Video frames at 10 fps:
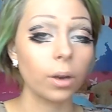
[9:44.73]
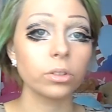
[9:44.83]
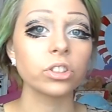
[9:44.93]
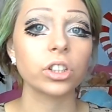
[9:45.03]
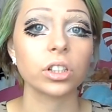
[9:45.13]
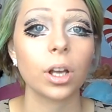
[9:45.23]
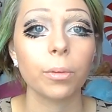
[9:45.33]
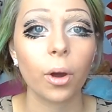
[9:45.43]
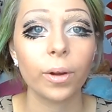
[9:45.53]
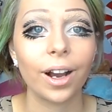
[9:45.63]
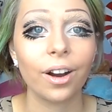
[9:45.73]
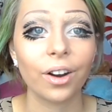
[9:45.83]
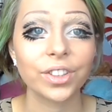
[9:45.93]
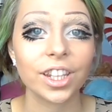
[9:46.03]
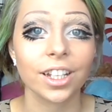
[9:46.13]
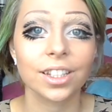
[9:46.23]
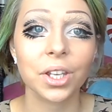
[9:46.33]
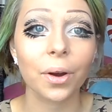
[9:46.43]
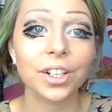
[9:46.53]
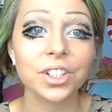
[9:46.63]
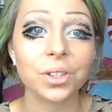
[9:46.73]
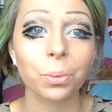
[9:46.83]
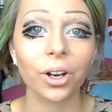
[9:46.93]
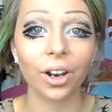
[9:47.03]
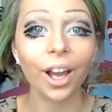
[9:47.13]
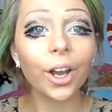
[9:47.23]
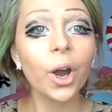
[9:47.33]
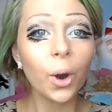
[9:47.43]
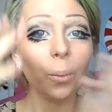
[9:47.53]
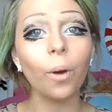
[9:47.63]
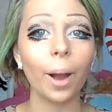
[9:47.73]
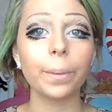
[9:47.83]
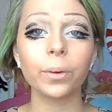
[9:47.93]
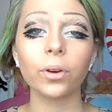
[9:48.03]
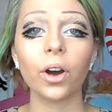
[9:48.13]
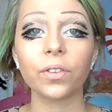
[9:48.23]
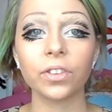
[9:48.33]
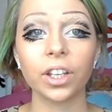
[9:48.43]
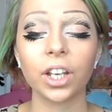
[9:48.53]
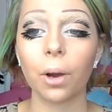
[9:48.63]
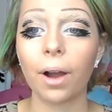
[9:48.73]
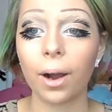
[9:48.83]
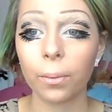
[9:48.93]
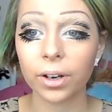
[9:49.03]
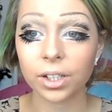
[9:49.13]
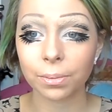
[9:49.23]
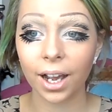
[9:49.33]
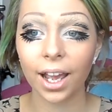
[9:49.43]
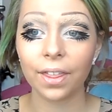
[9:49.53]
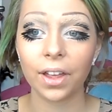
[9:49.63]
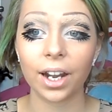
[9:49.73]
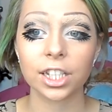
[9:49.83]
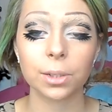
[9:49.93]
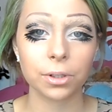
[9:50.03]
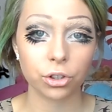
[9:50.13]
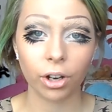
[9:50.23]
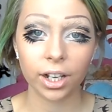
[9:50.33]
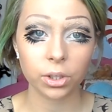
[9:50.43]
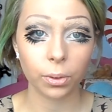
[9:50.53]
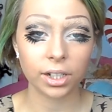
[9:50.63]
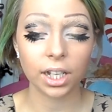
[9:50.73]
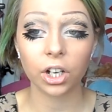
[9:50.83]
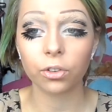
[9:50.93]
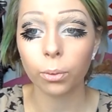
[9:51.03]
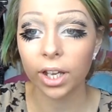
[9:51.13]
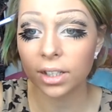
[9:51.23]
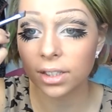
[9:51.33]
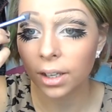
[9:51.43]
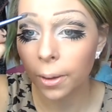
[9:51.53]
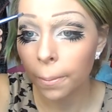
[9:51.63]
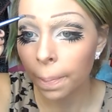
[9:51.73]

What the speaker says: I'm going out after this, so I just want to like wipe it all off and then go out, whereas my hair then has to be straightened when I take off wigs.